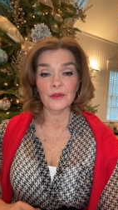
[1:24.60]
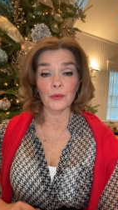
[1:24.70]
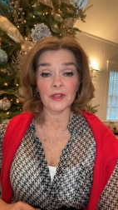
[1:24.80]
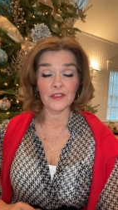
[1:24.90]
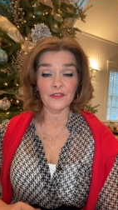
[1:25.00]

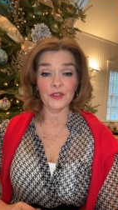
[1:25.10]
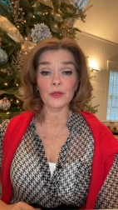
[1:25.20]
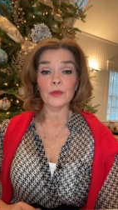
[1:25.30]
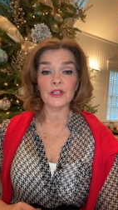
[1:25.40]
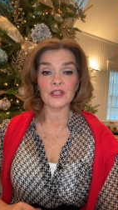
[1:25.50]
With
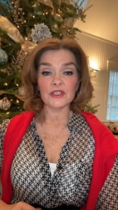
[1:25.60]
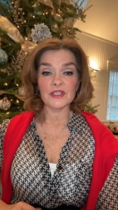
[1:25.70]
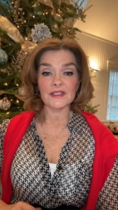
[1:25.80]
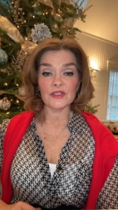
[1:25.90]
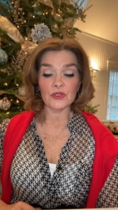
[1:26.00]
fewer
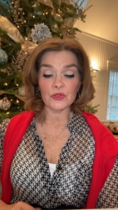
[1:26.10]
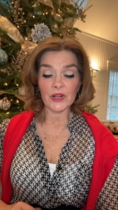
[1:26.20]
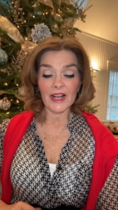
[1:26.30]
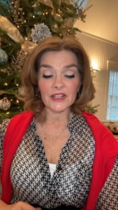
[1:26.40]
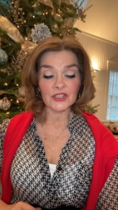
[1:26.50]

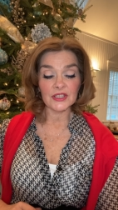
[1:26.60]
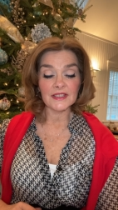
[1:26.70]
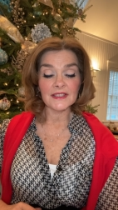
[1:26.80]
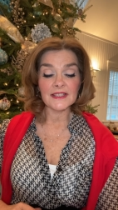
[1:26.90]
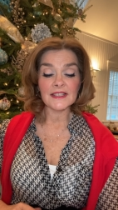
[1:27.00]

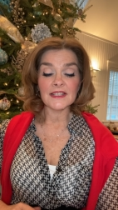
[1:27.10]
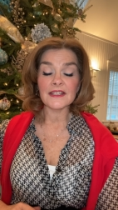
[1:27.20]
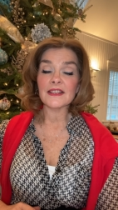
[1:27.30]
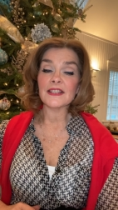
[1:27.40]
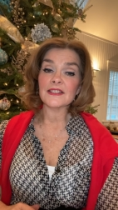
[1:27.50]
distractions
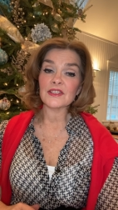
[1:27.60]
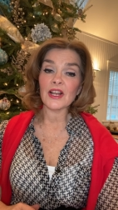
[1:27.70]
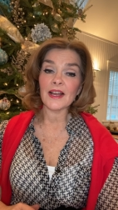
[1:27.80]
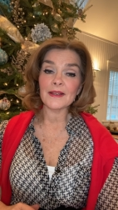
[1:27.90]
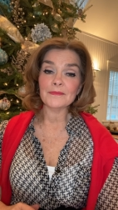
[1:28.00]
this
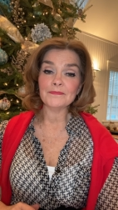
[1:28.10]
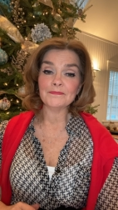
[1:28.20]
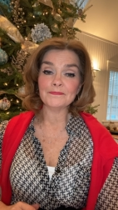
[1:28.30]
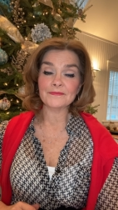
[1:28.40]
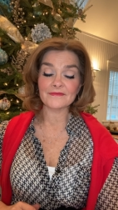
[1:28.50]
time,
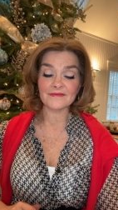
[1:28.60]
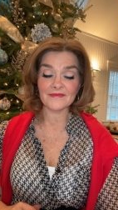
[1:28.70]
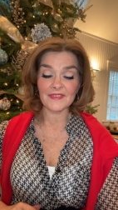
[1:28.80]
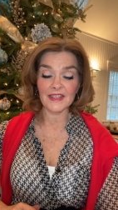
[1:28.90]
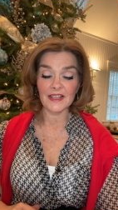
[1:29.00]

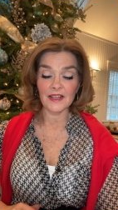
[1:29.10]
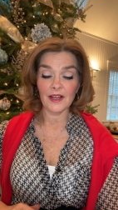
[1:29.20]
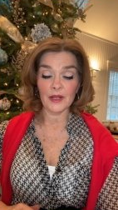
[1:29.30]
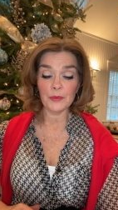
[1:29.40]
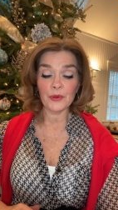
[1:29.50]

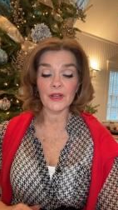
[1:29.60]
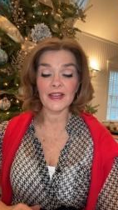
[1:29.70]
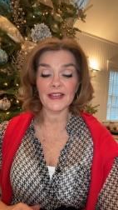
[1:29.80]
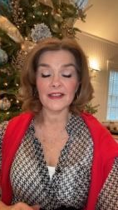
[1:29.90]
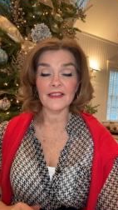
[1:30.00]
I
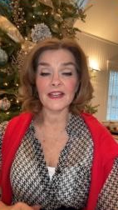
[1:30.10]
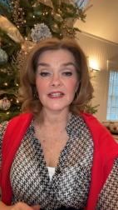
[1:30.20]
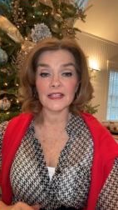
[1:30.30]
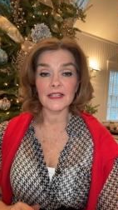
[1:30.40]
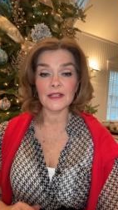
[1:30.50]
pray that
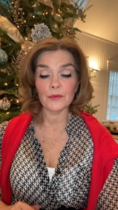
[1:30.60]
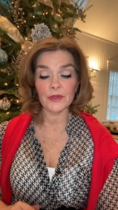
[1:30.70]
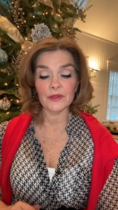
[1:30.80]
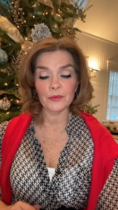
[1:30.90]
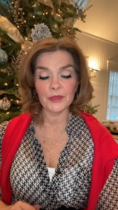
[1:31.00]
he
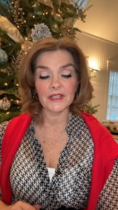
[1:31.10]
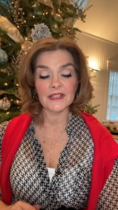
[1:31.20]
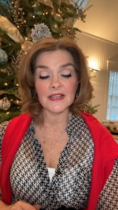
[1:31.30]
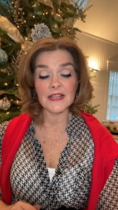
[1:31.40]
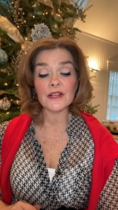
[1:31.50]
will be
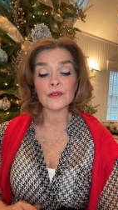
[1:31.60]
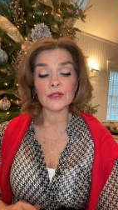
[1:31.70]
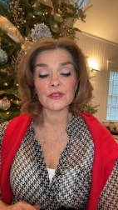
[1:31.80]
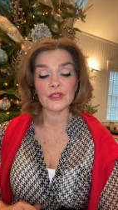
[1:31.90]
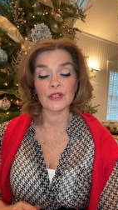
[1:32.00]

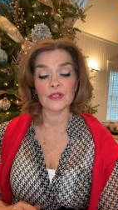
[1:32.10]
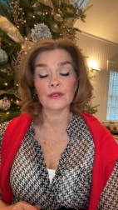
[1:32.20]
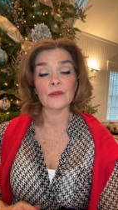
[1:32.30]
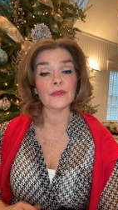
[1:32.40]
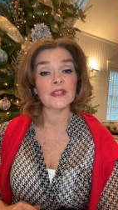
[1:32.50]
nearer to
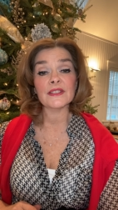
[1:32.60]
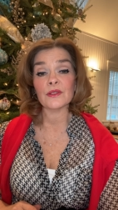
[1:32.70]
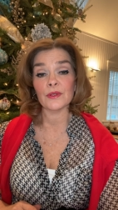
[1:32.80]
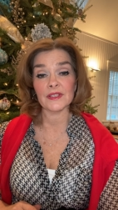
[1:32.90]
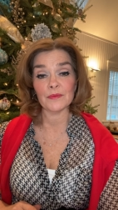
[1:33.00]
you this
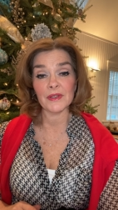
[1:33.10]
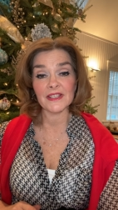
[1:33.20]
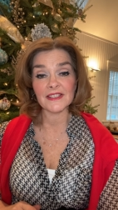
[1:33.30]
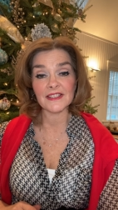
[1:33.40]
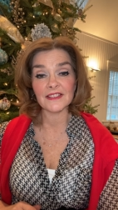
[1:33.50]

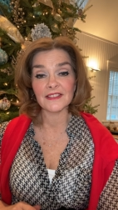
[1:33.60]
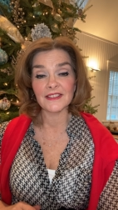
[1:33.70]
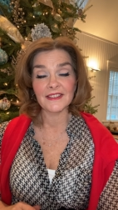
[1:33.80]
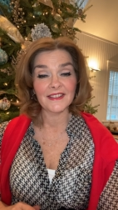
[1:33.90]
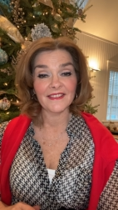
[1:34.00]
Christmas
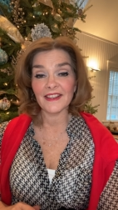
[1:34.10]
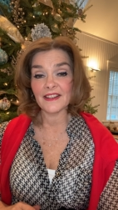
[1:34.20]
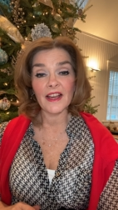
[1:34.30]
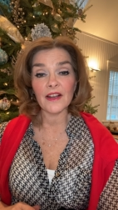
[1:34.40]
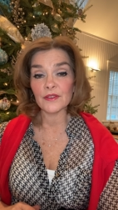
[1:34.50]

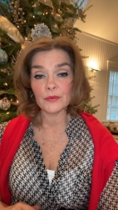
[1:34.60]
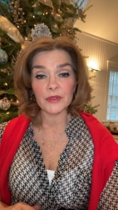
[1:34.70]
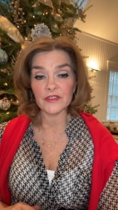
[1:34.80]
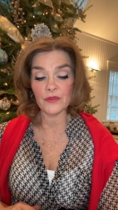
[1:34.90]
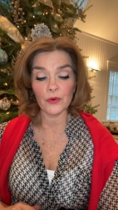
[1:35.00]
than ever
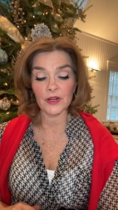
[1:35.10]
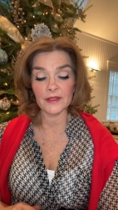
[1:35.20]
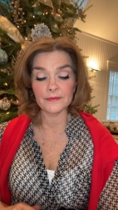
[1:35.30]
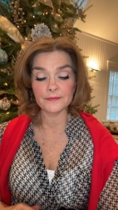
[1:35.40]
before.